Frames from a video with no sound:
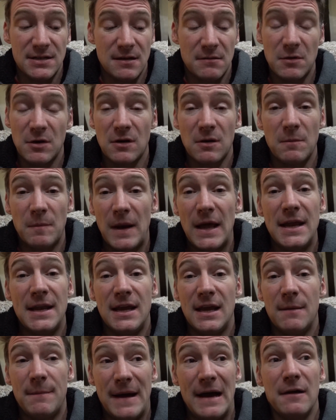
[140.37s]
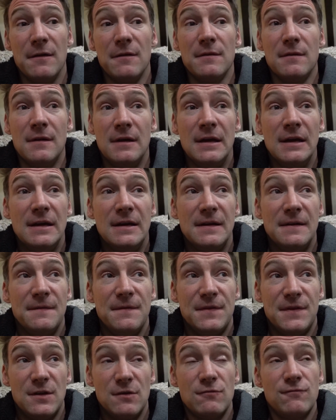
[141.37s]
I'm not complaining about
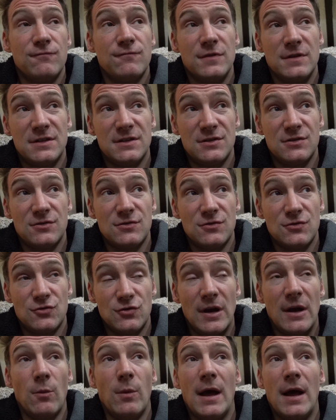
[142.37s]
the restrict.